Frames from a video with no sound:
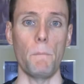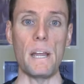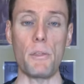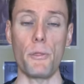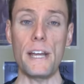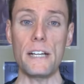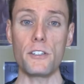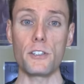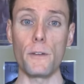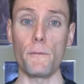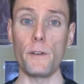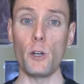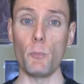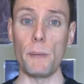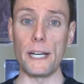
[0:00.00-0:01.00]
Methinks the
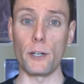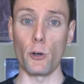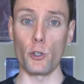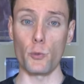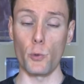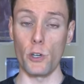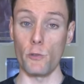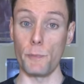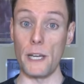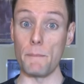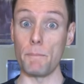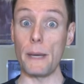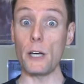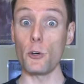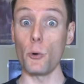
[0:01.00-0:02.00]
filmmakers would have
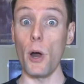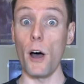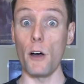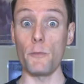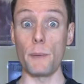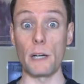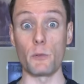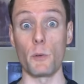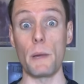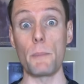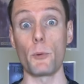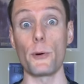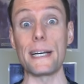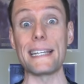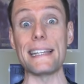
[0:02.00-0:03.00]
been better off by
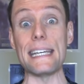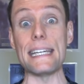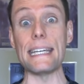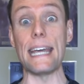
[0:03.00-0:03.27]
remembering the